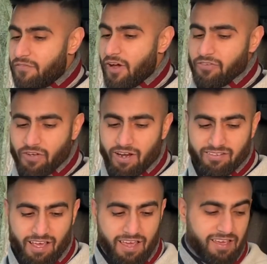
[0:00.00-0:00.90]
First thing I'd
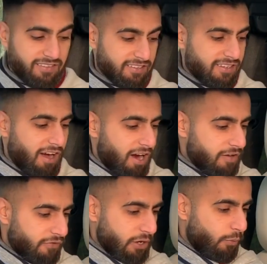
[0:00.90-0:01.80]
say is this
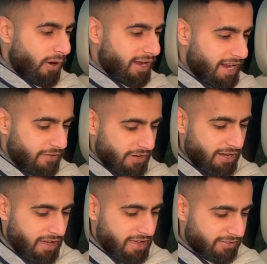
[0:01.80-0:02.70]
ivory white leather.
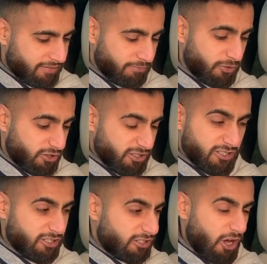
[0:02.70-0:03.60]
It's just
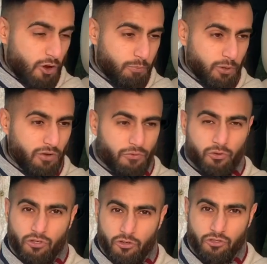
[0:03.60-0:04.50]
so beautiful,
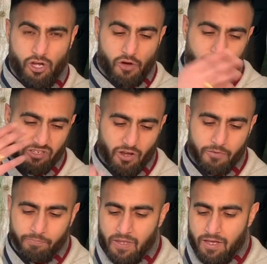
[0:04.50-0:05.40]
so soft. So
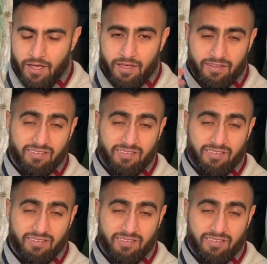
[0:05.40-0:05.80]
this